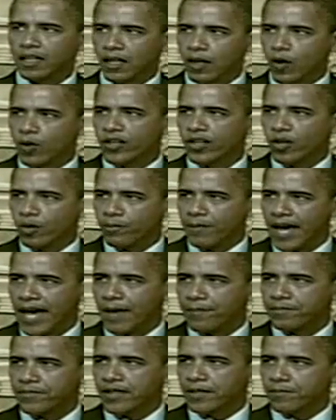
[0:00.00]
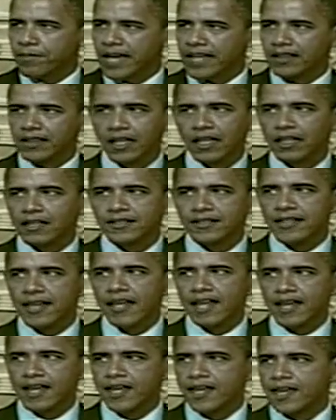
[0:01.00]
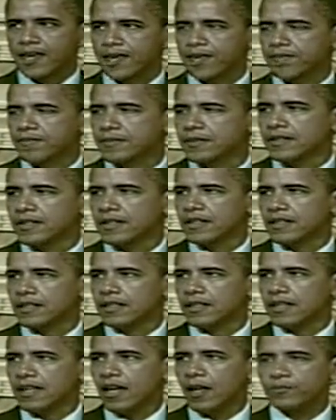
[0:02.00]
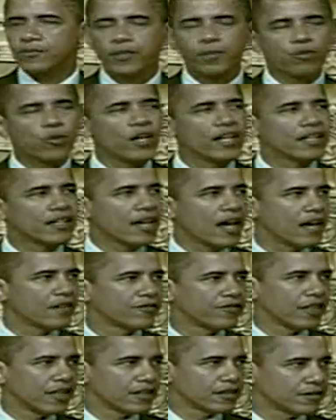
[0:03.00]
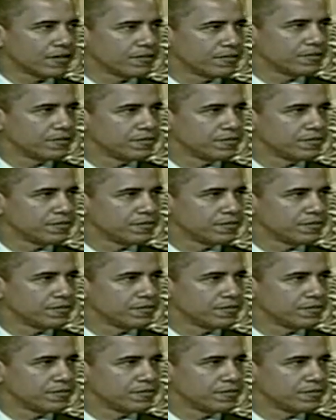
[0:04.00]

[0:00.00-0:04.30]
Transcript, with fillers: colonial map that made sense helped to breed conflict.